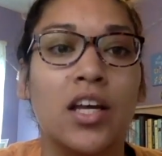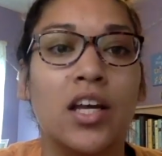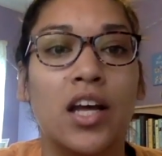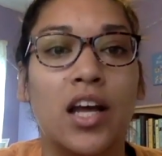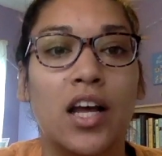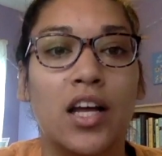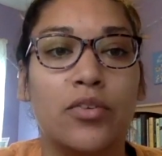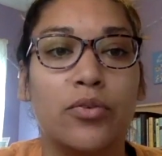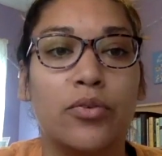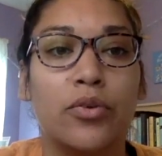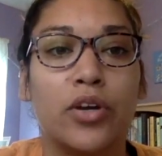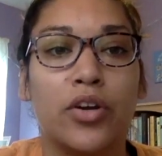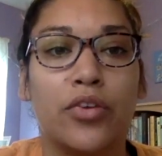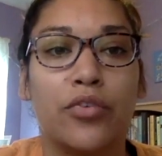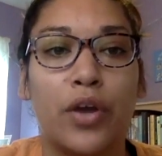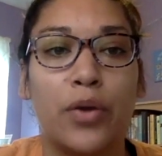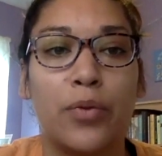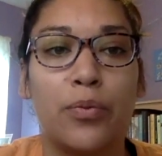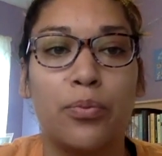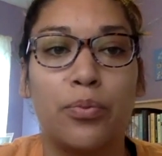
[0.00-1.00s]
And we're going to
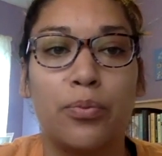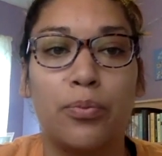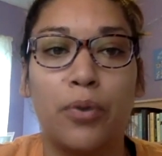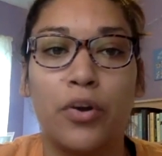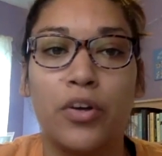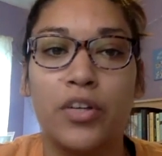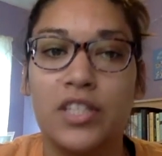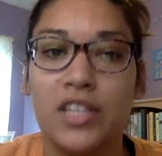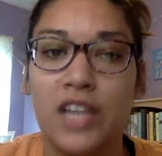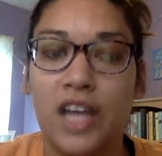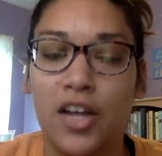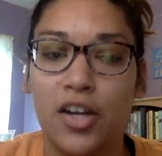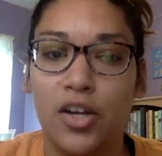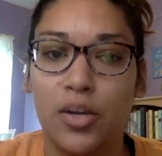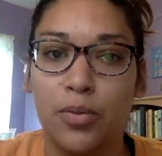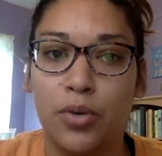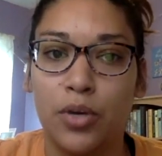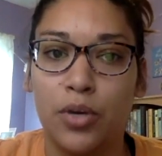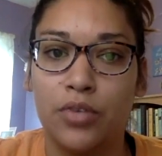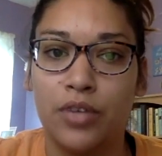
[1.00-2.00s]
write personality
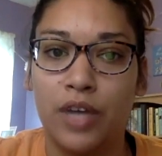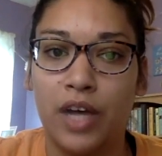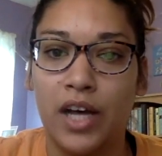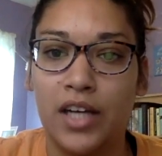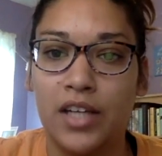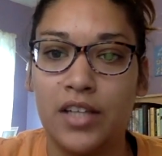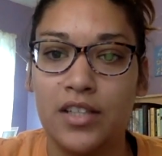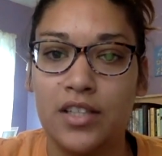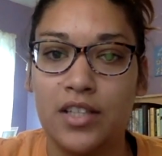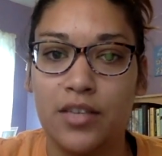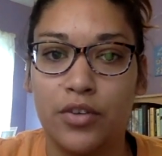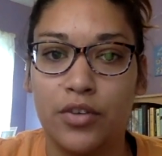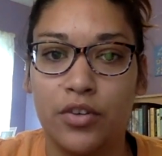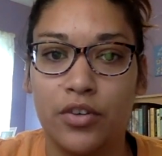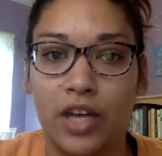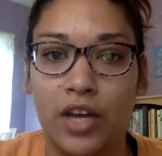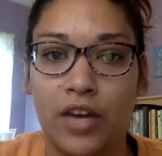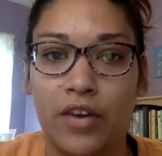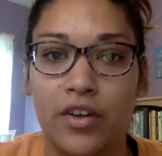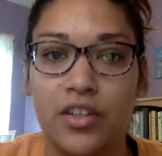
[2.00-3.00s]
profiles of your
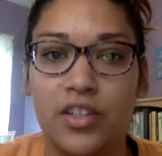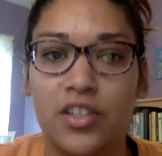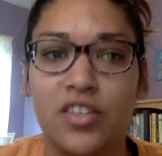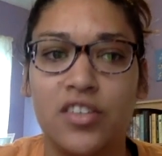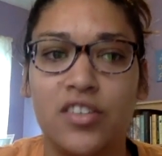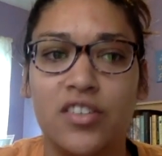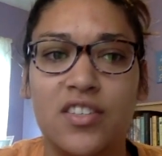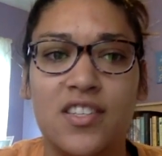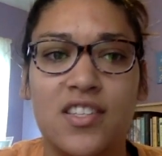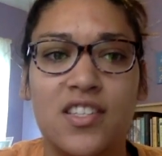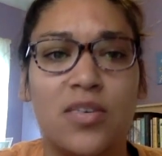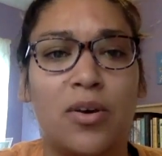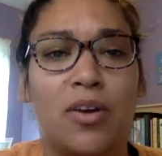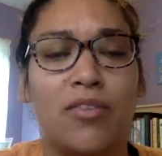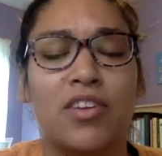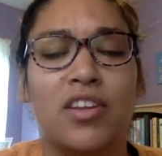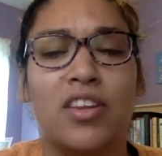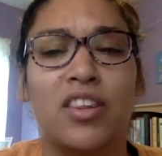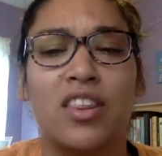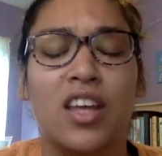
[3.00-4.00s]
characters. So we have
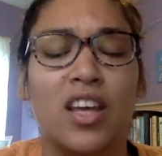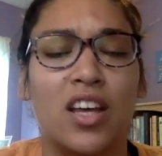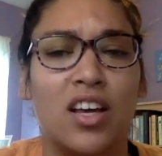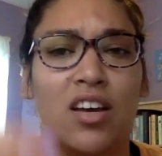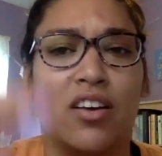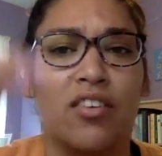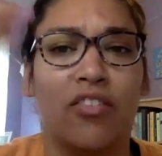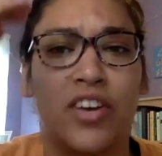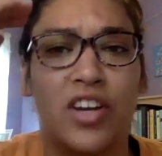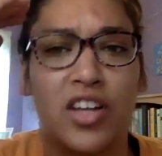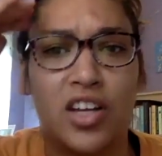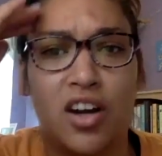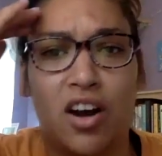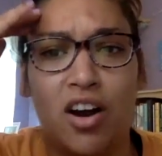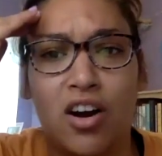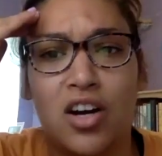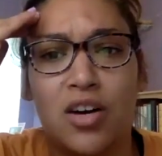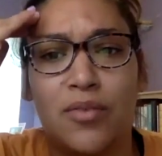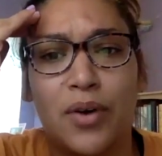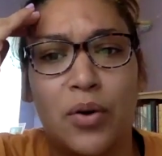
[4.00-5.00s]
to think really
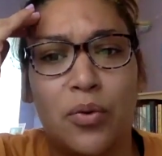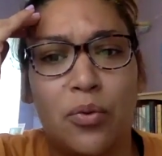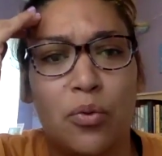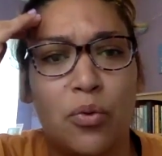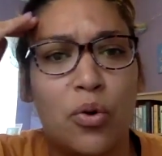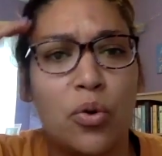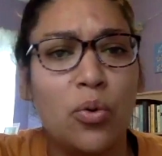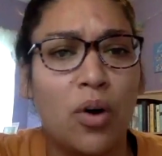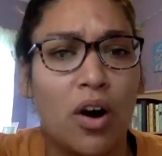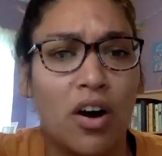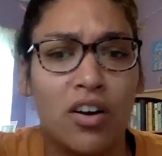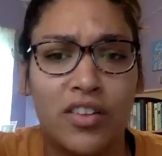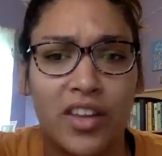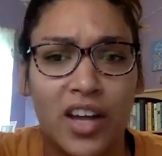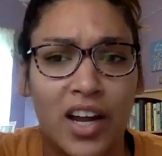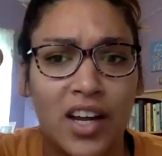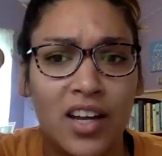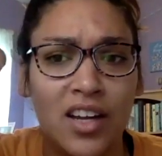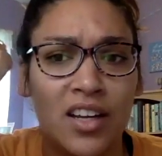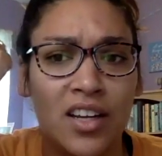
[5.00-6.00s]
hard about who are
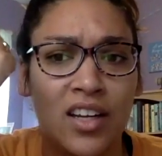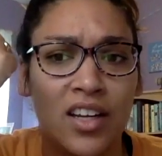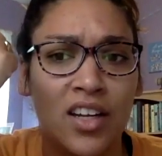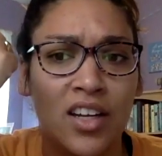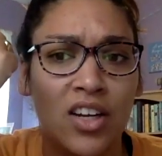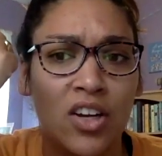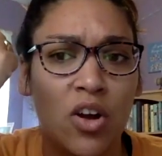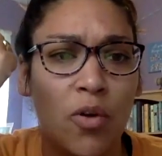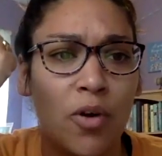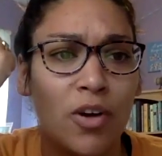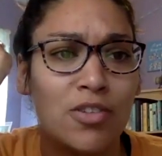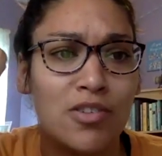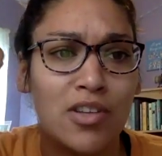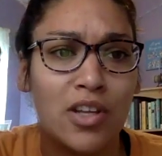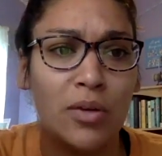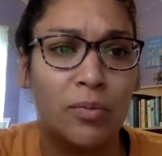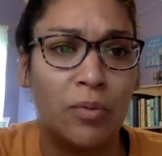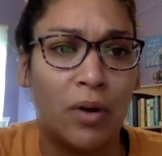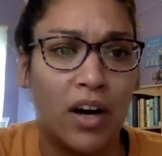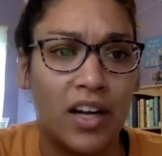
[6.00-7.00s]
they? What do they
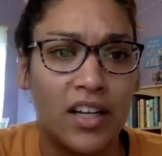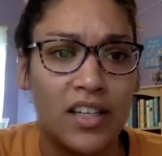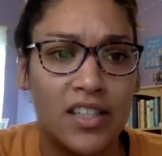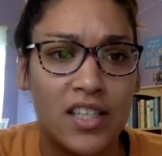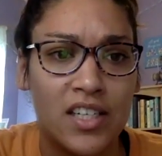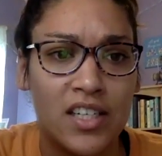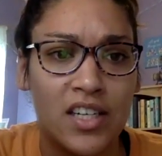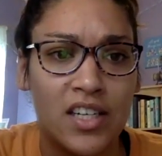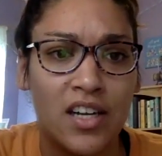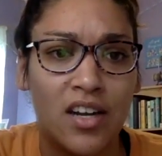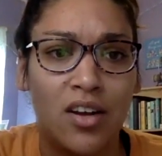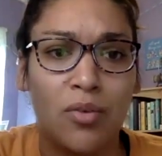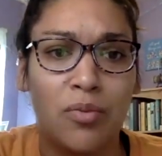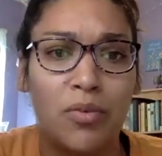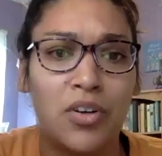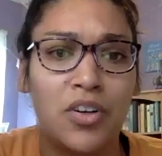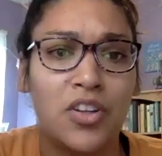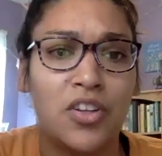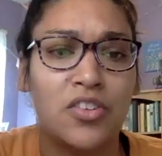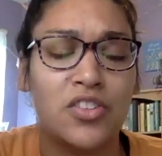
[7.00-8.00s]
want?
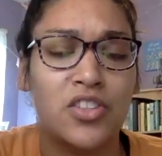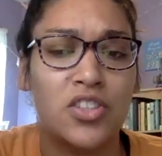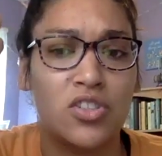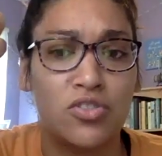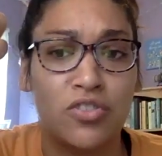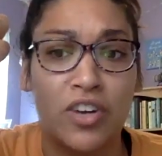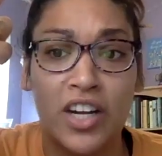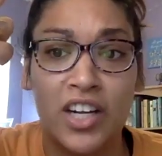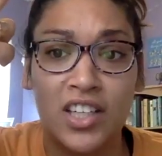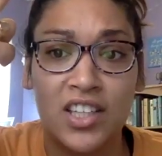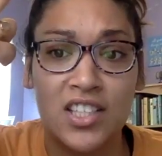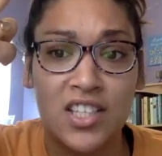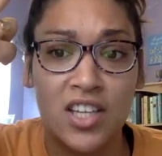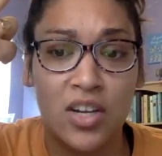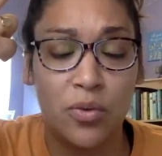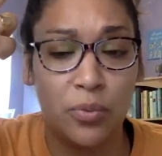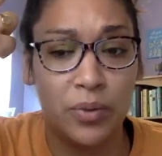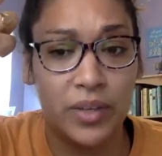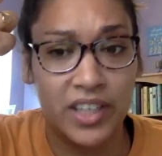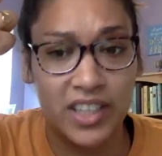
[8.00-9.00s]
What are their strengths and
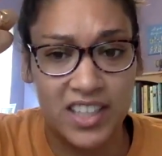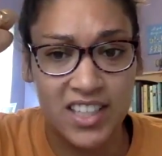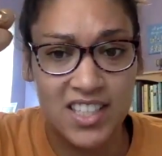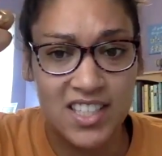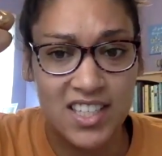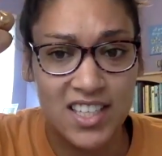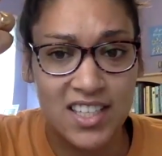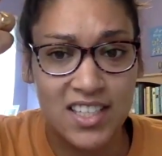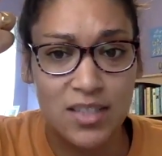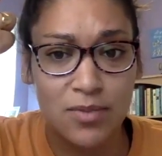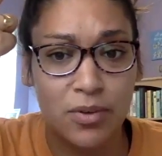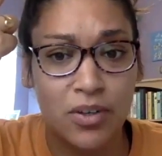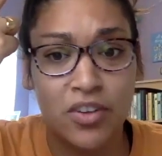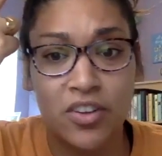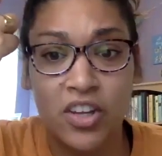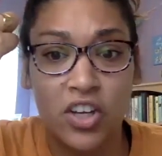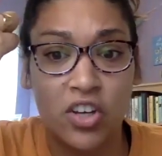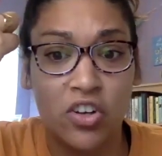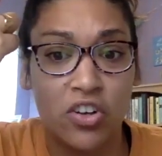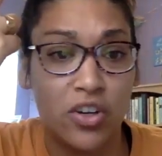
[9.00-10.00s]
weaknesses? What are
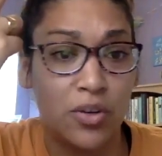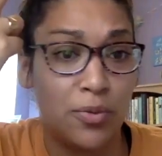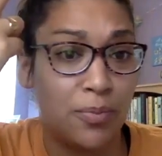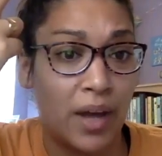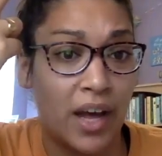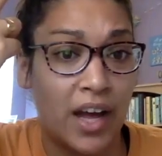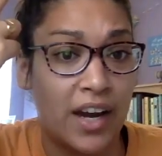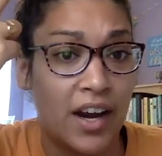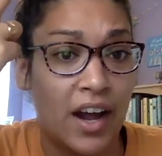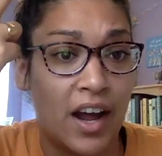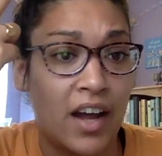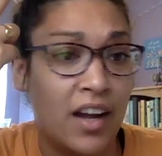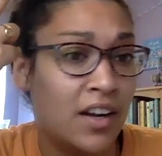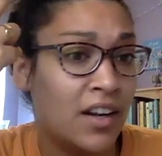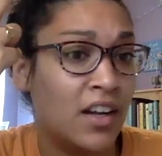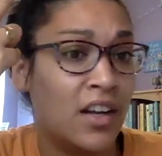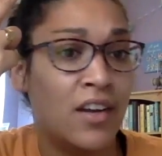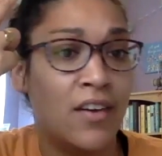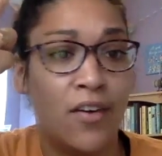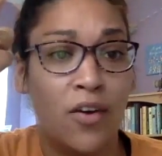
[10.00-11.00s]
they good and bad at?
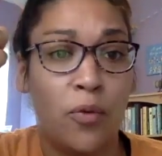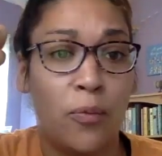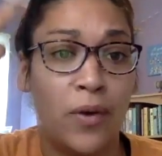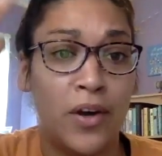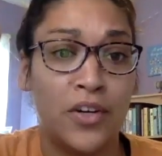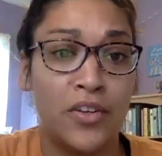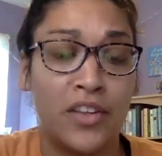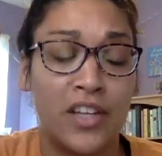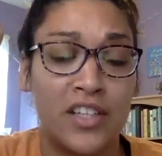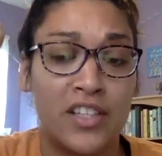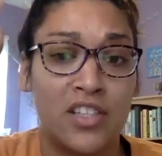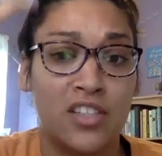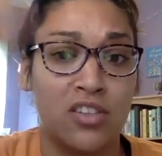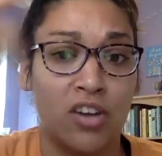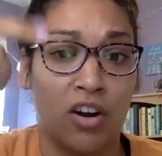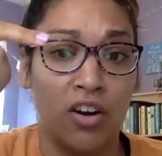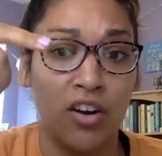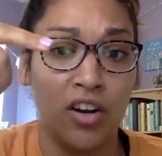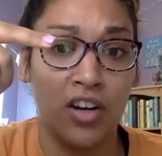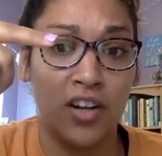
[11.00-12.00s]
Where do they
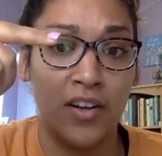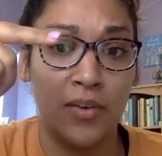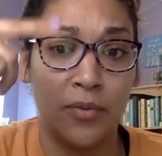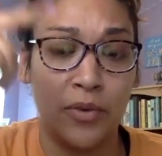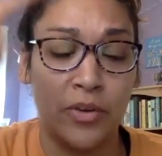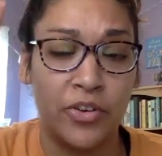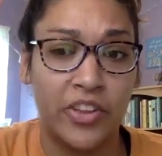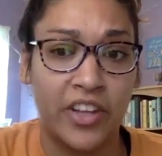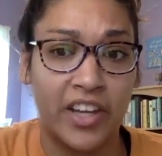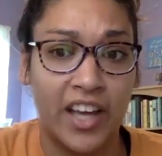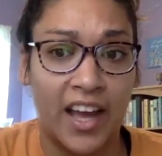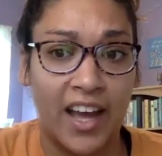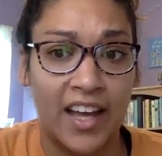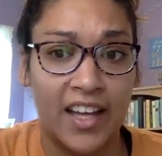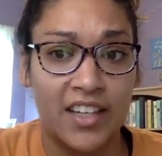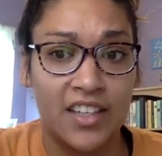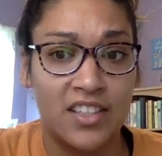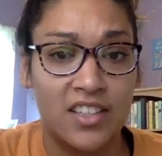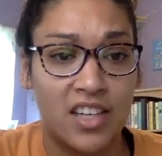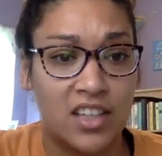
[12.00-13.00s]
start and where do they
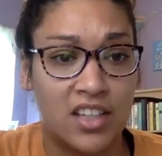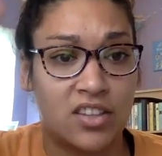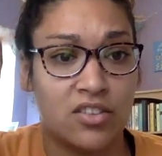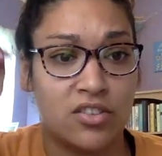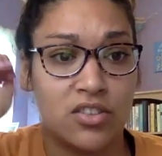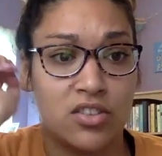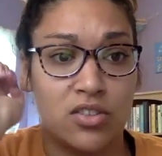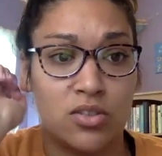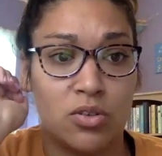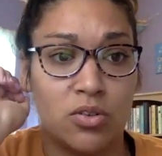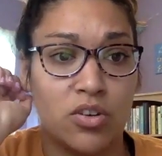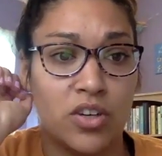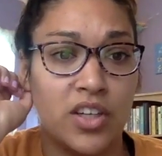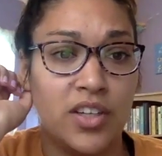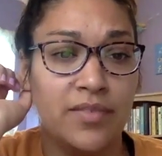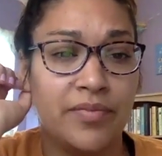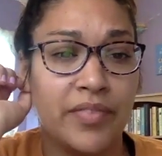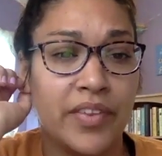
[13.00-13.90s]
end at their story?